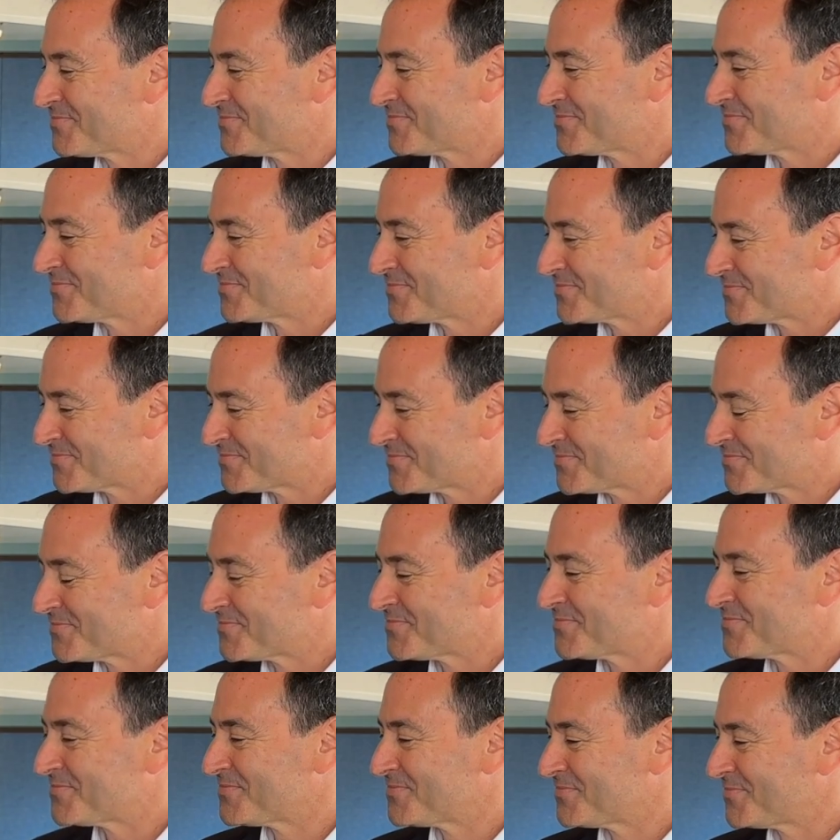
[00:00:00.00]

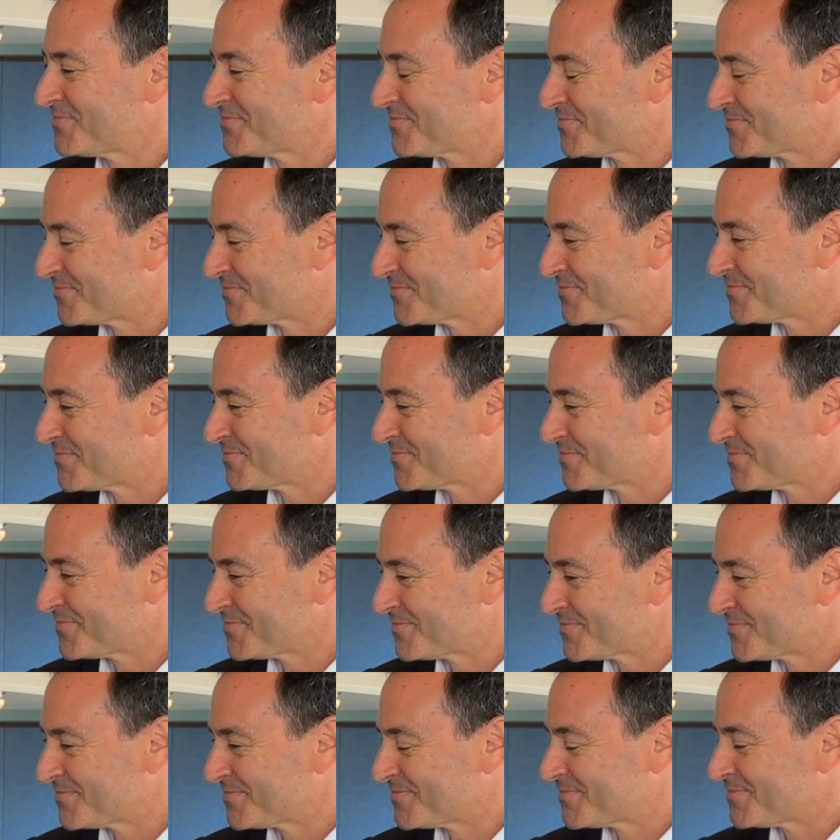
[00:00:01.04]

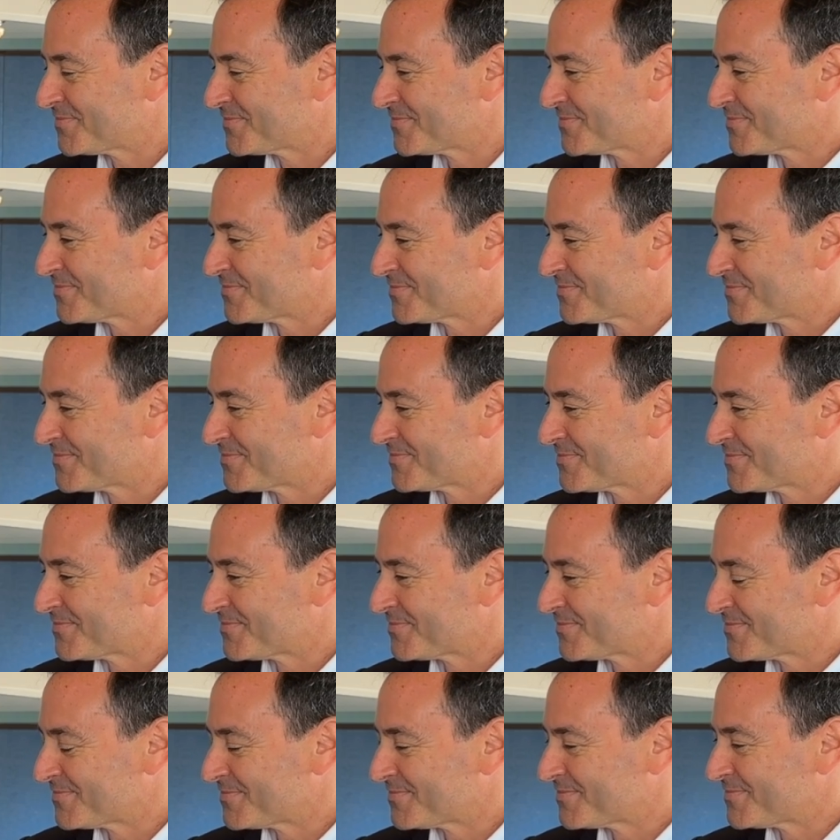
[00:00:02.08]

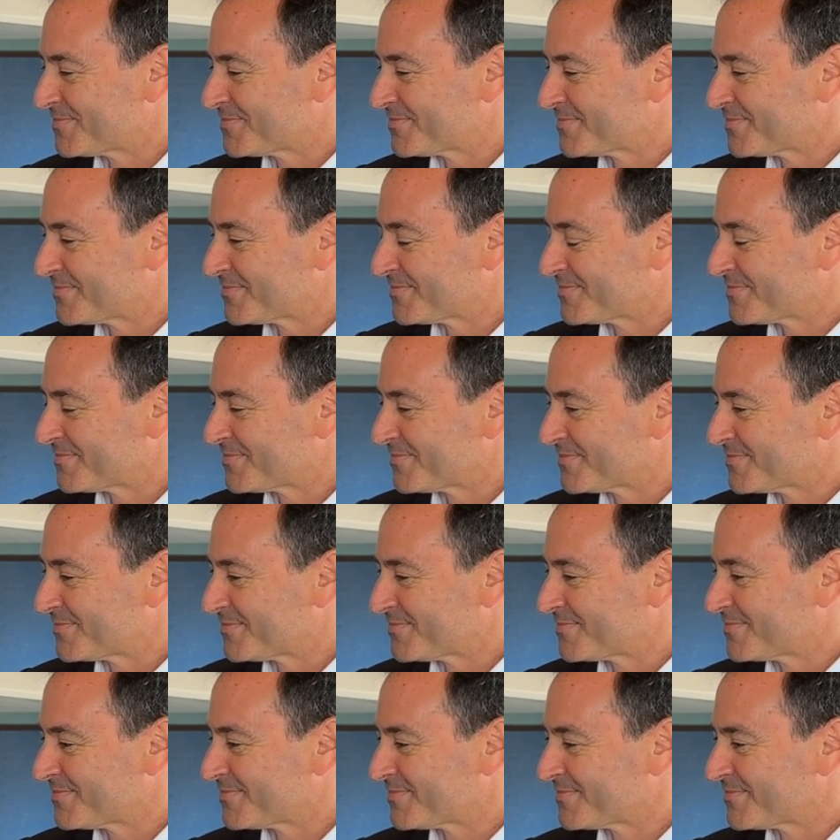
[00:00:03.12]
(silent)